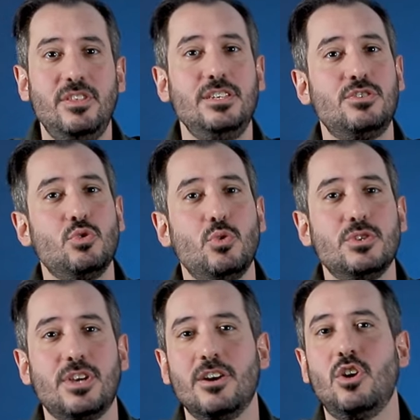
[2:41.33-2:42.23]
these tools
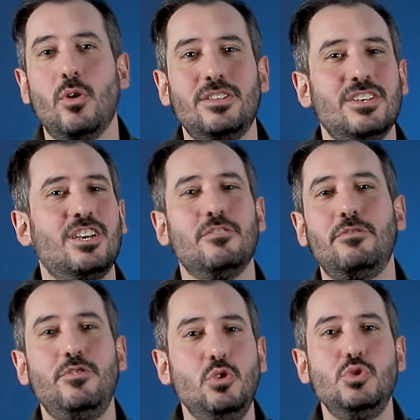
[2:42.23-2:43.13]
are going to
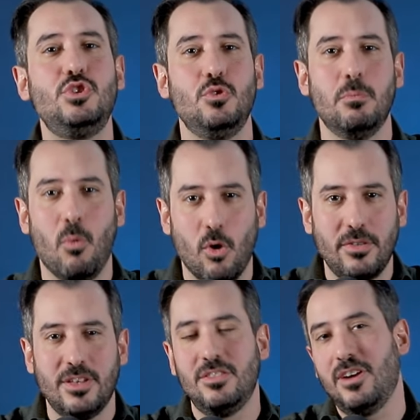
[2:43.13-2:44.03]
confuse you more
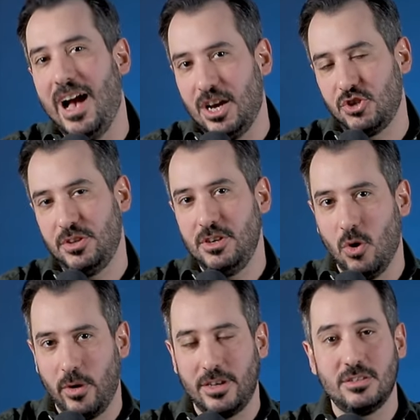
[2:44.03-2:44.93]
than they're actually
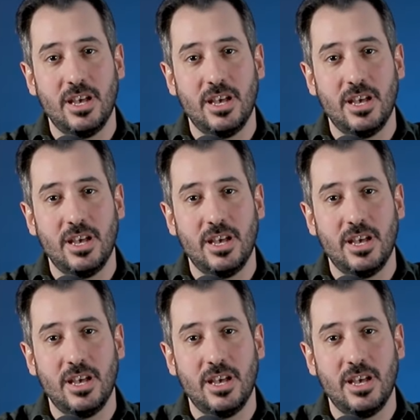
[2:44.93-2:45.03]
going to